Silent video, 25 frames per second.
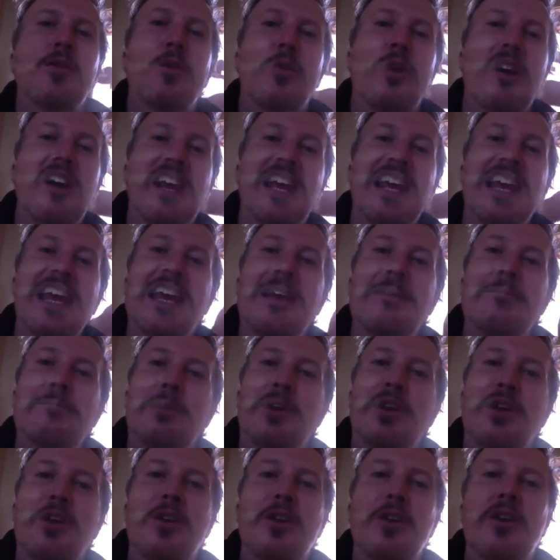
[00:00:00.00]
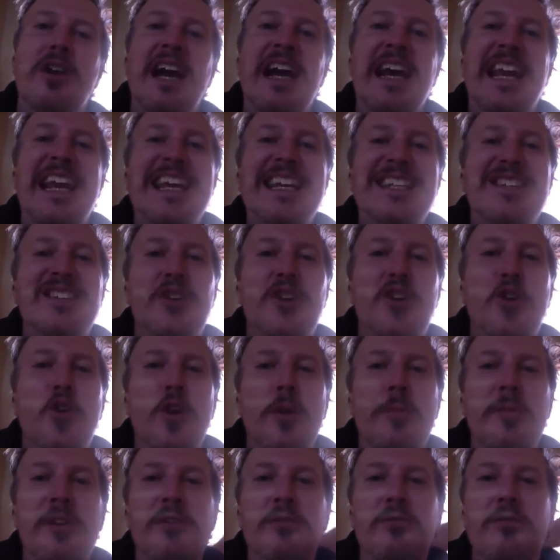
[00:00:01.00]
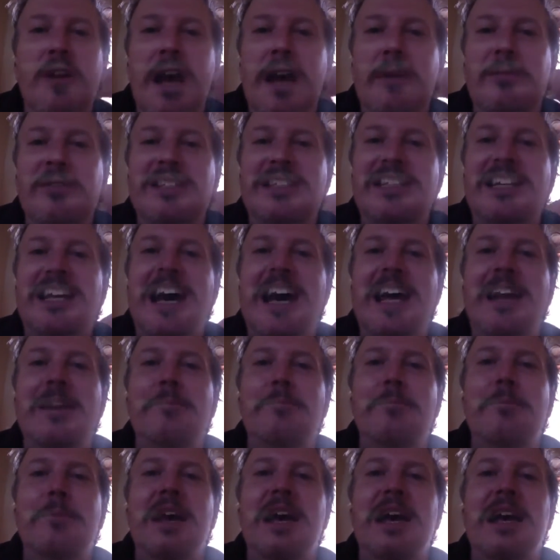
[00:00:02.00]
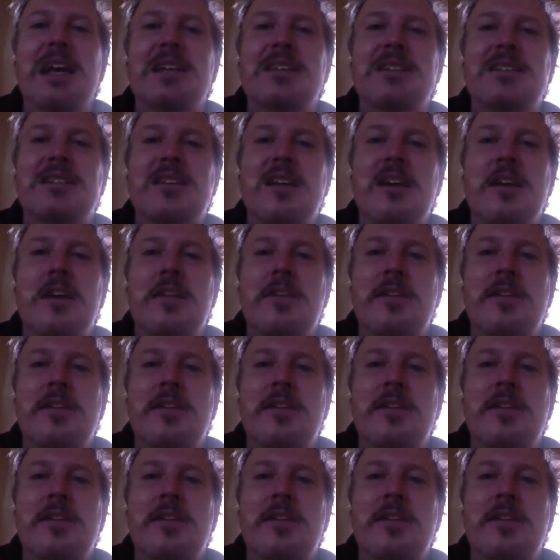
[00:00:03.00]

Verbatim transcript: one again pure. I guess Corbin Roberts got it best.